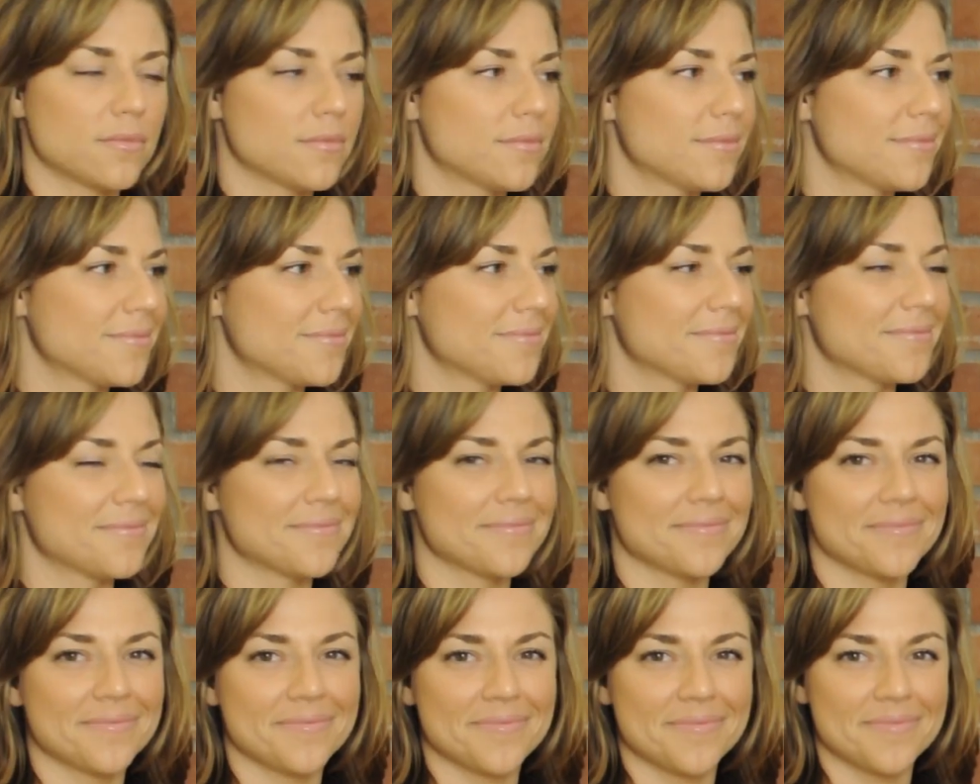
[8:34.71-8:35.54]

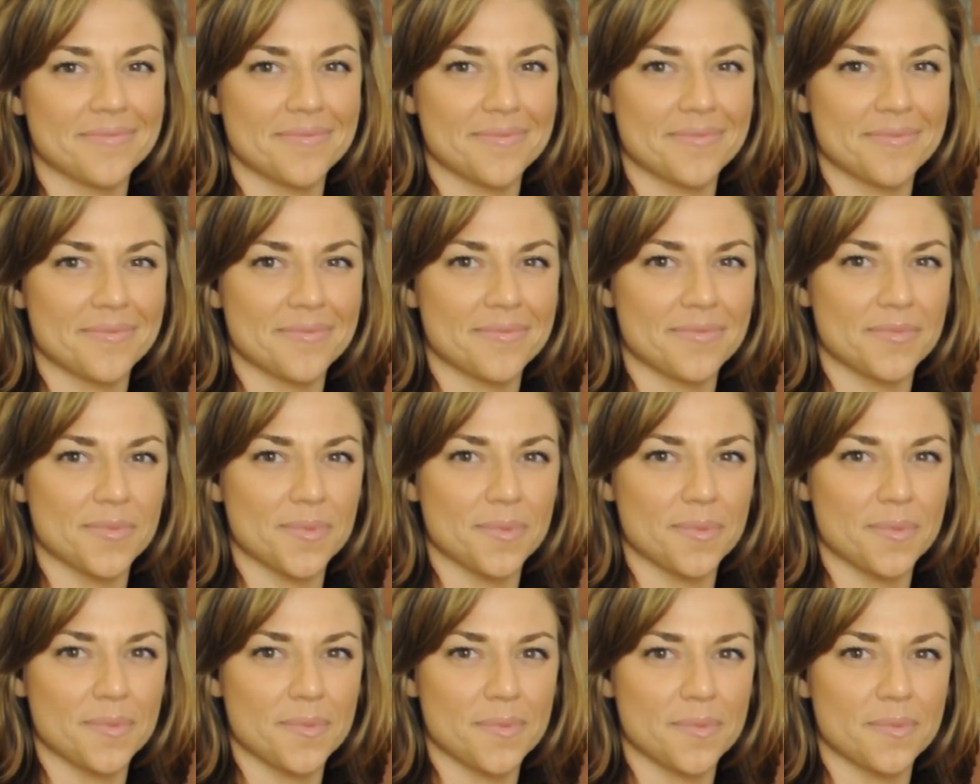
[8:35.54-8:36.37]

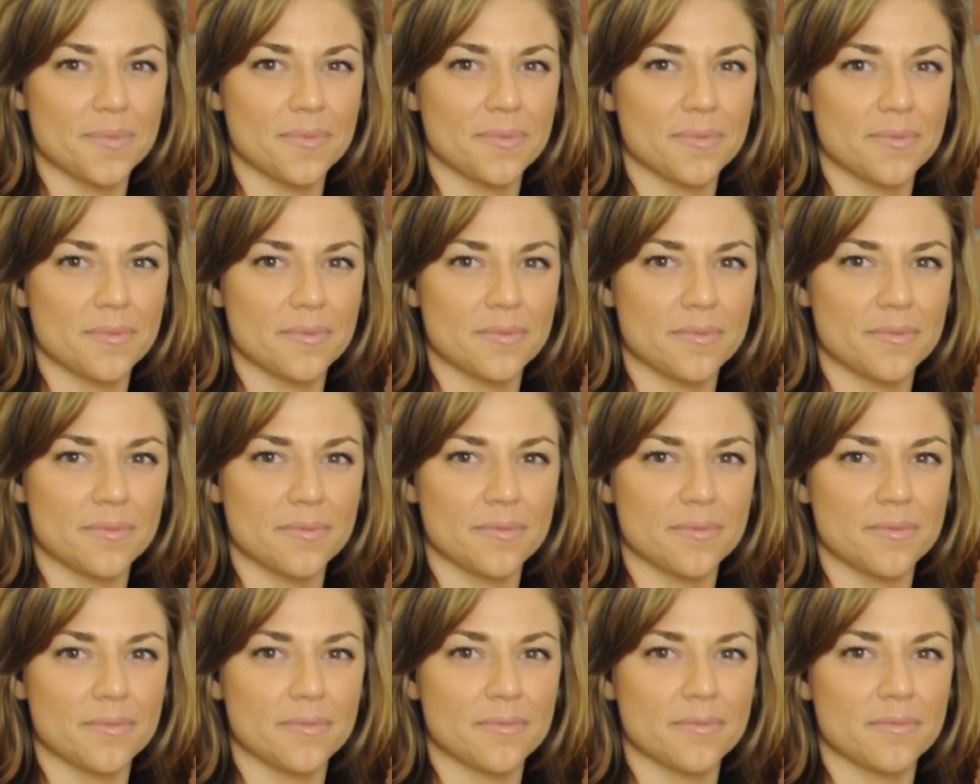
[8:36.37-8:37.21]

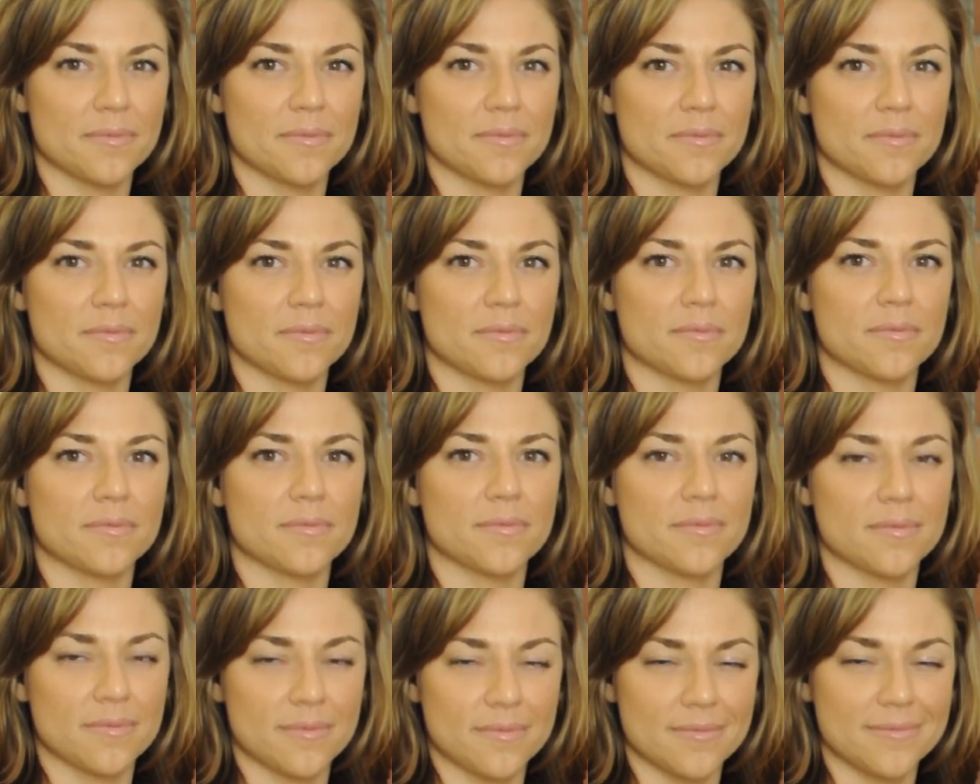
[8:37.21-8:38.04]

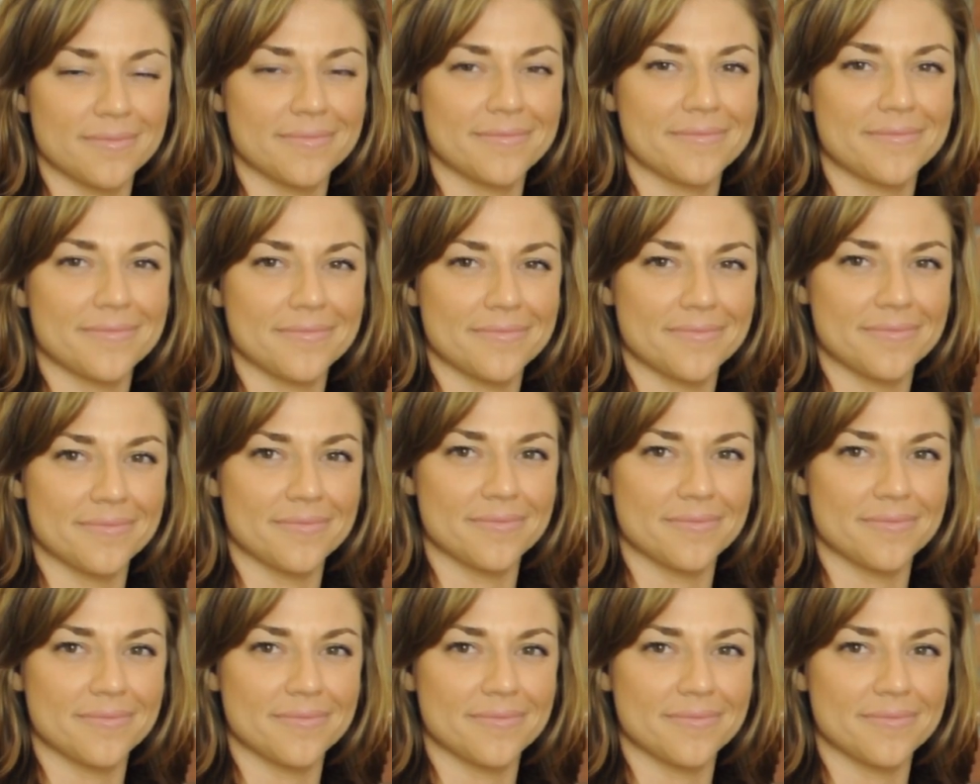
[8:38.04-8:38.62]
(not speaking)